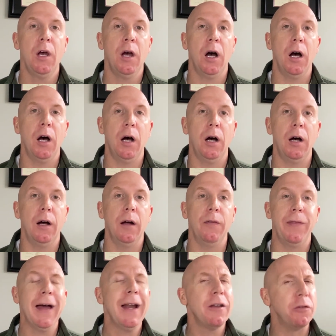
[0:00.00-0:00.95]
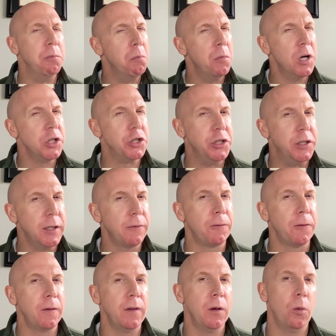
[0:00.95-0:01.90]
that is much
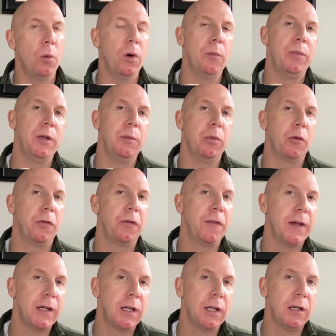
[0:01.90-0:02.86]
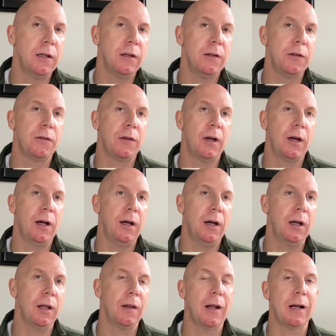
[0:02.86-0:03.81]
different than what people think it is.
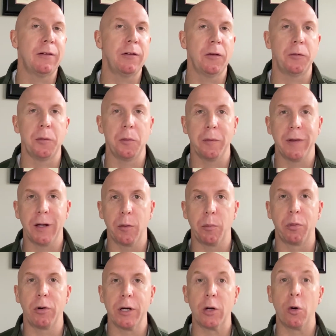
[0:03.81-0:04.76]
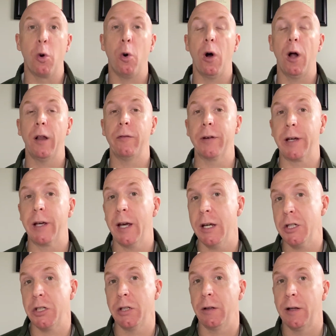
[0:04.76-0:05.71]
A lot of times people think a
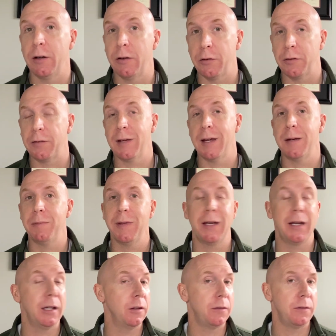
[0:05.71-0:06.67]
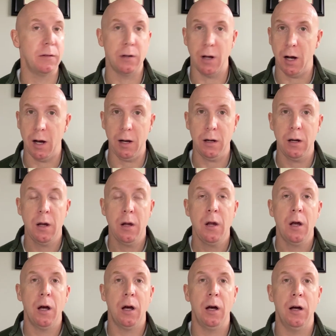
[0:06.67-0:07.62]
pre-qualification letter is the same thing. It's not.
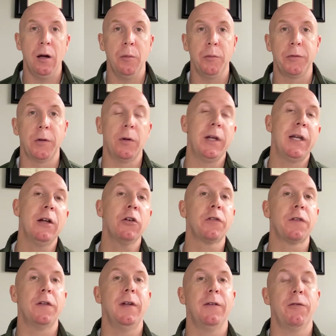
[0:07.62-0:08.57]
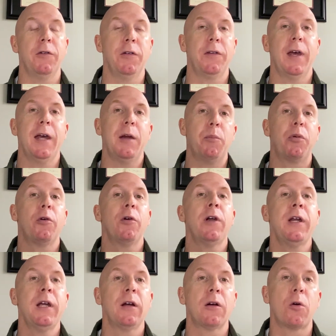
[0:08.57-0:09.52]
So here's the difference. A
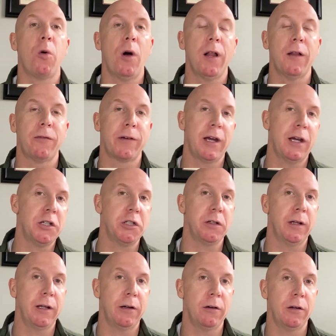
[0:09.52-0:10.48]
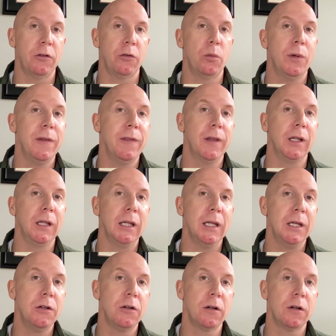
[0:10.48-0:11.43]
pre-qualification letter is when the
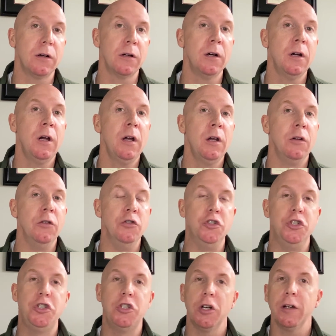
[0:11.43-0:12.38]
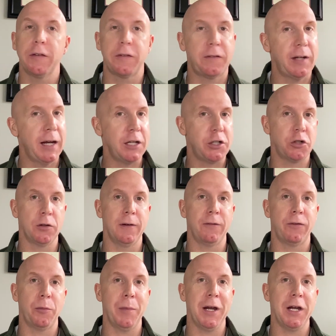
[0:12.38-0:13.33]
lender just takes your
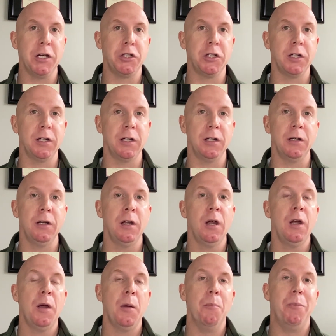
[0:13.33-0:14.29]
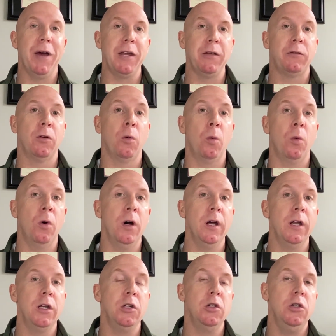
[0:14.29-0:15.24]
information based on
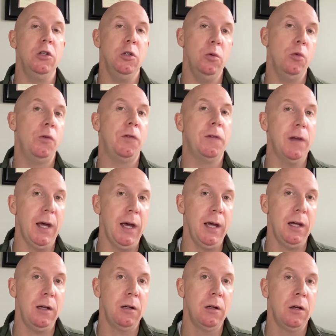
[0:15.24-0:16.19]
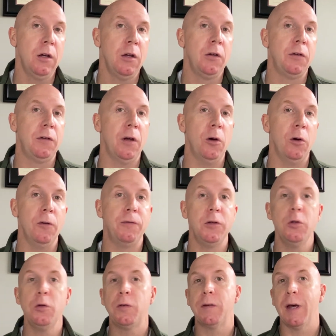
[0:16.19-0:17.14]
what you say. So if
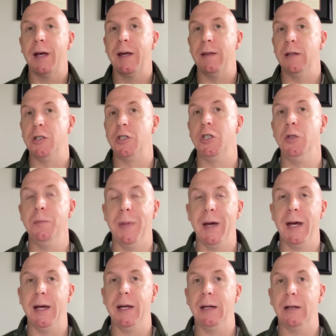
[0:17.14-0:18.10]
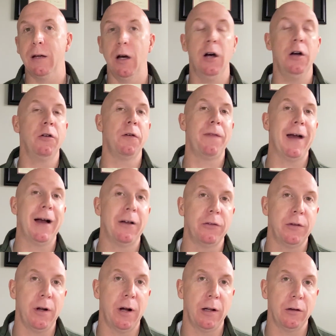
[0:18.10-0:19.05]
you say that you make
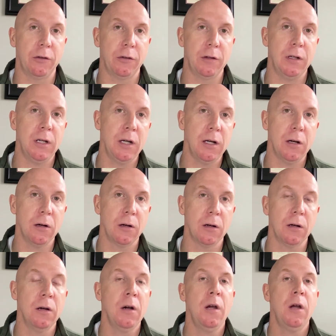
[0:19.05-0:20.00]
$100,000 a year,